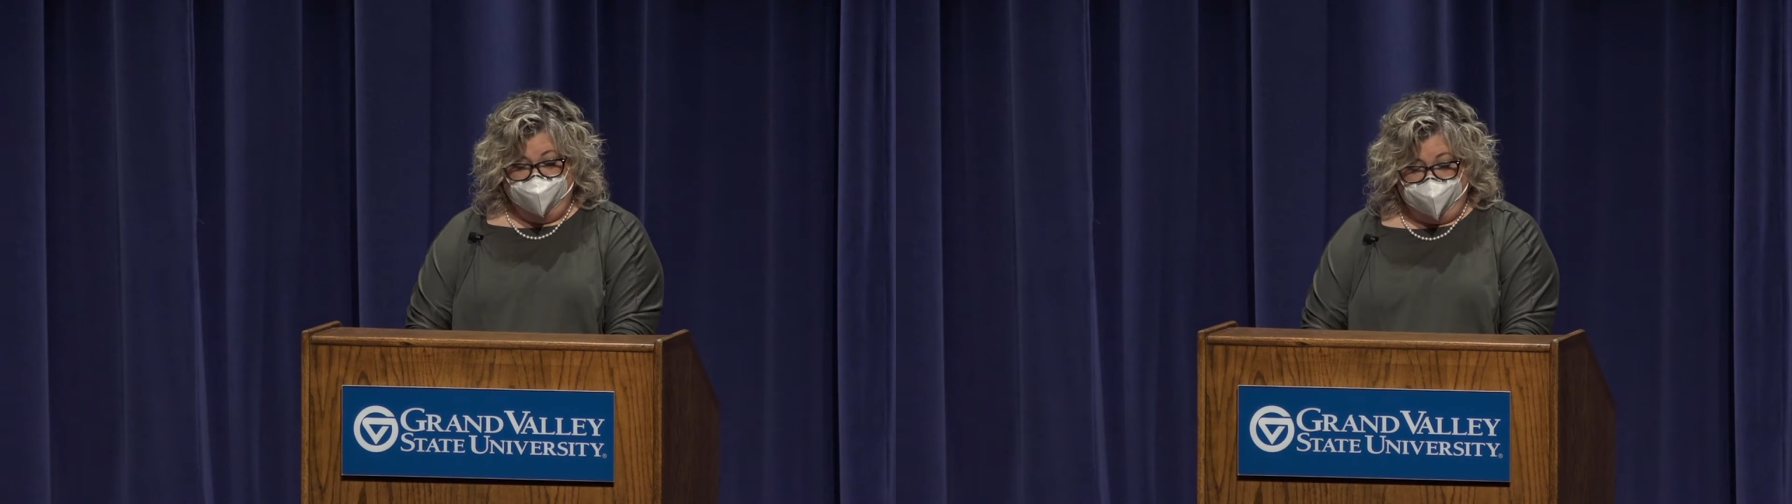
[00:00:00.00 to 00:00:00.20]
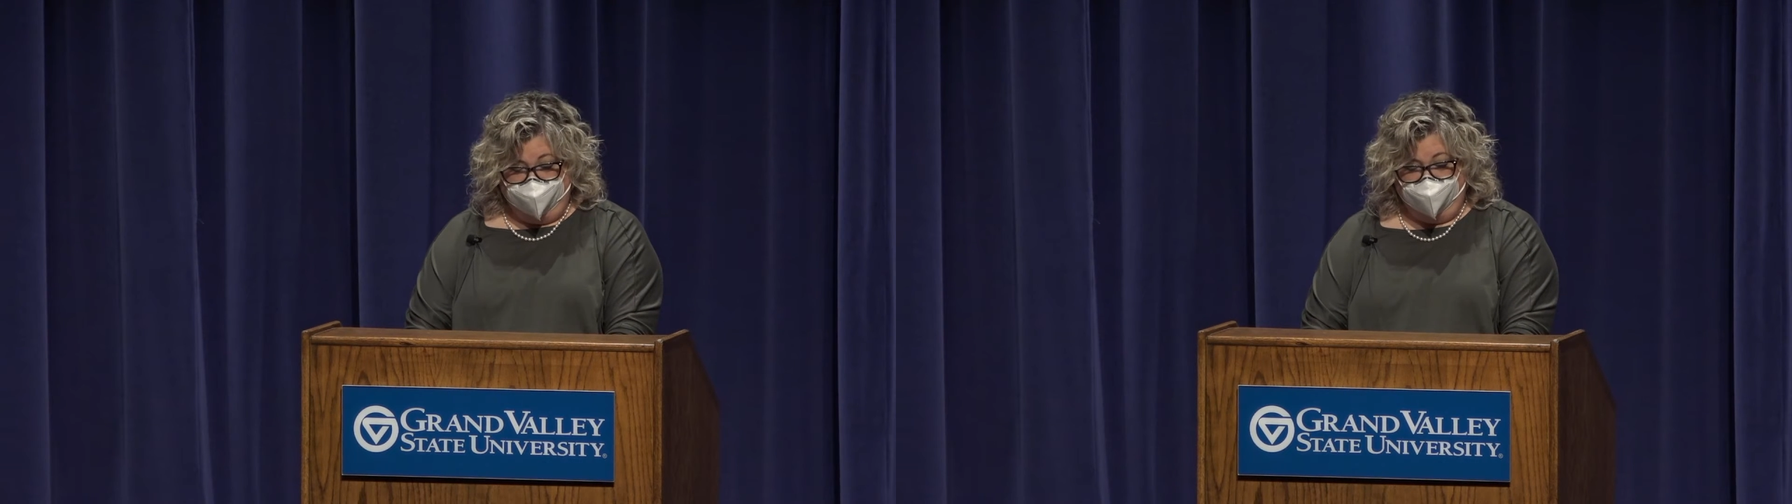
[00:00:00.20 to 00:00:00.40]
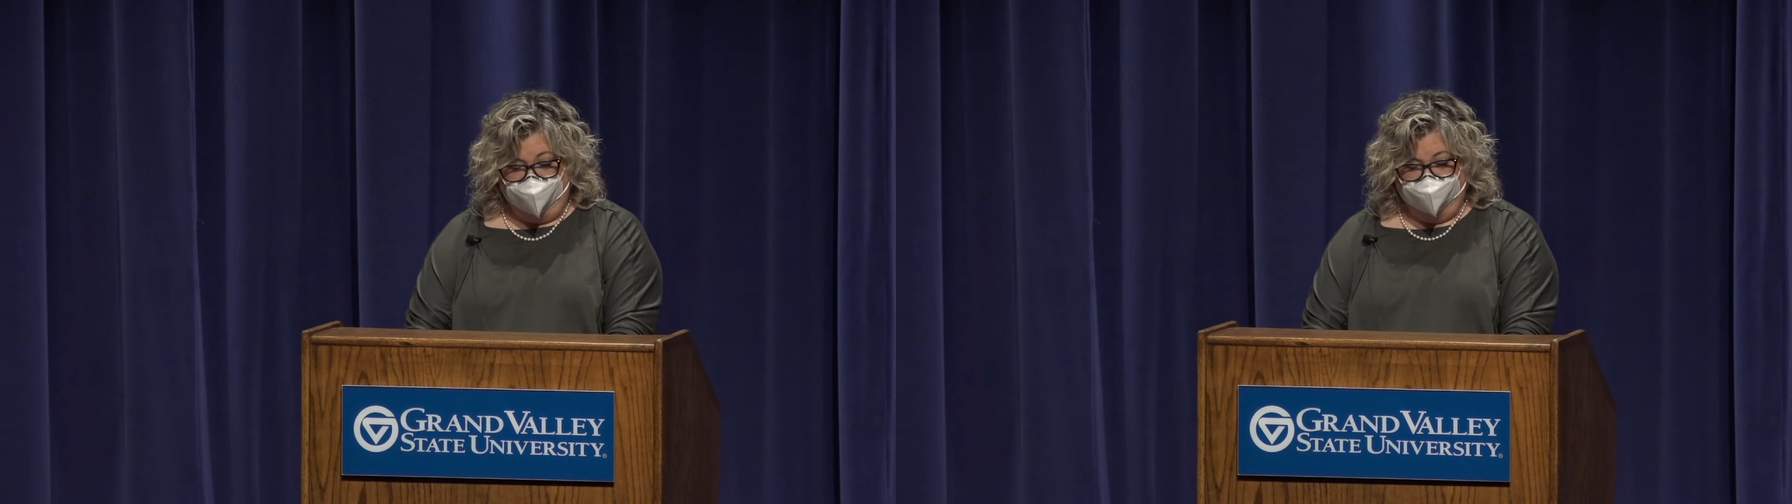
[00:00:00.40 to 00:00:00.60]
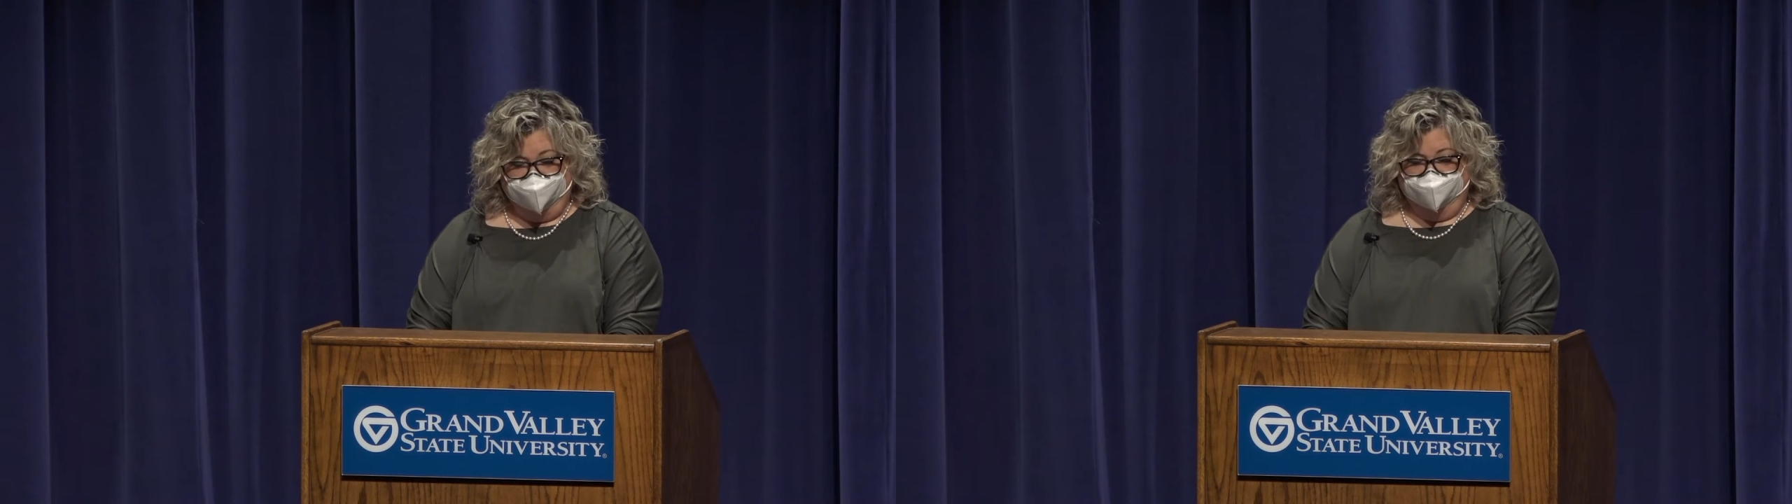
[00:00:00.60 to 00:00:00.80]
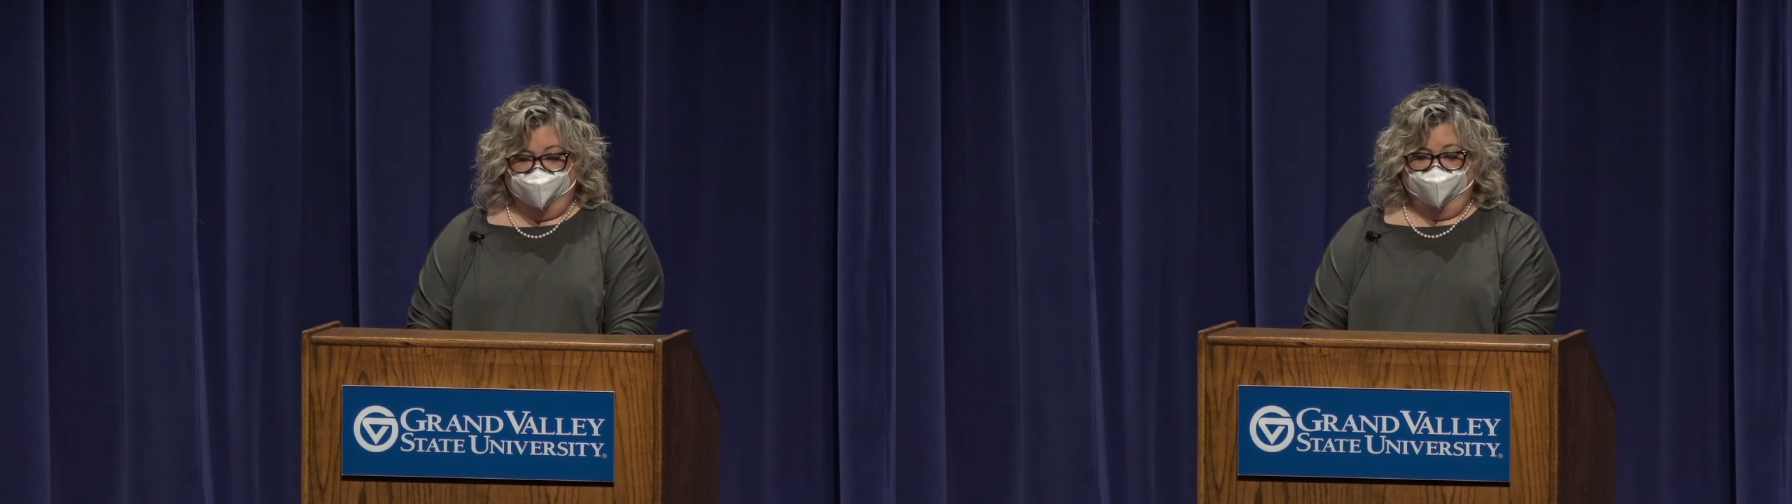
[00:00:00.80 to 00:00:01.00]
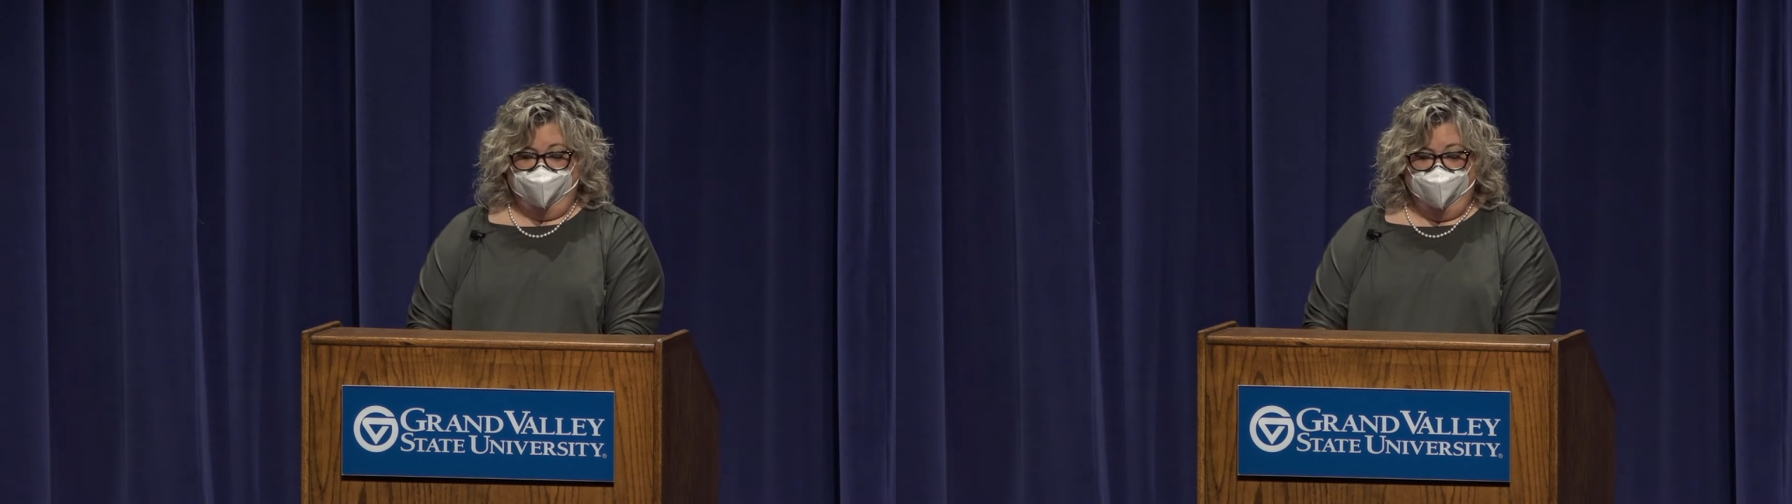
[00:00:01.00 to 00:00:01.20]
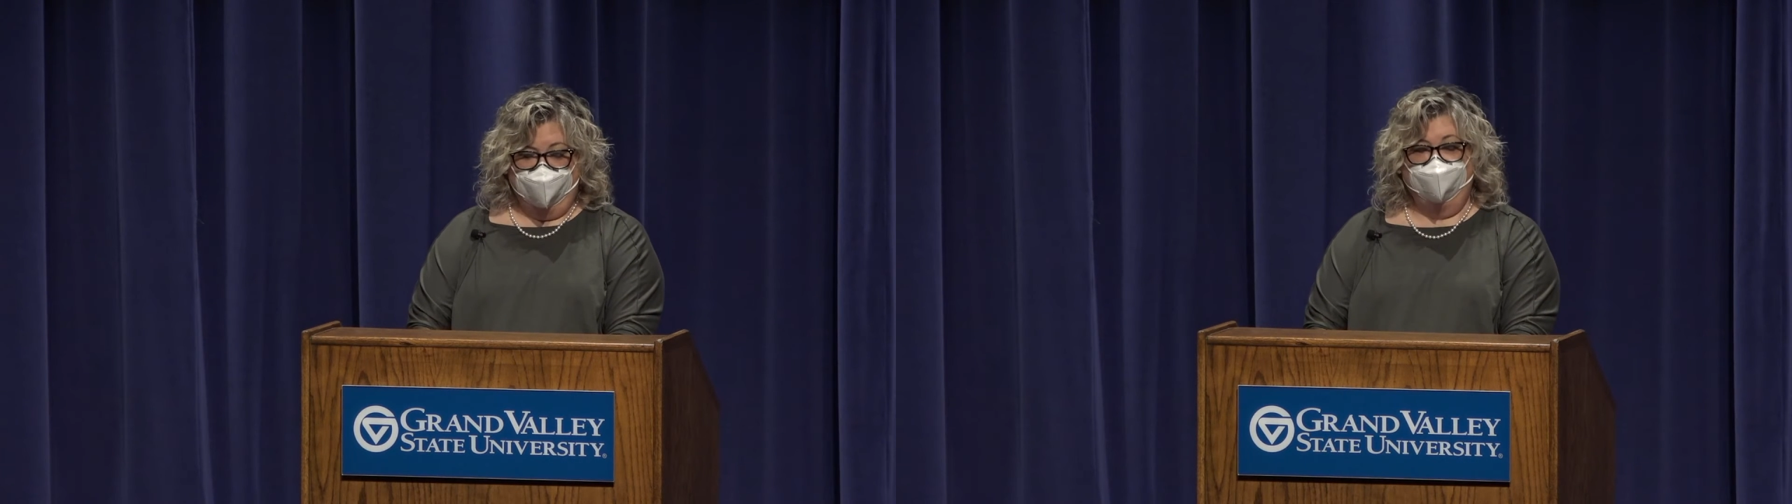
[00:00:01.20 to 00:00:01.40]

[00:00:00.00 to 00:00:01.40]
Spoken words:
people were deserving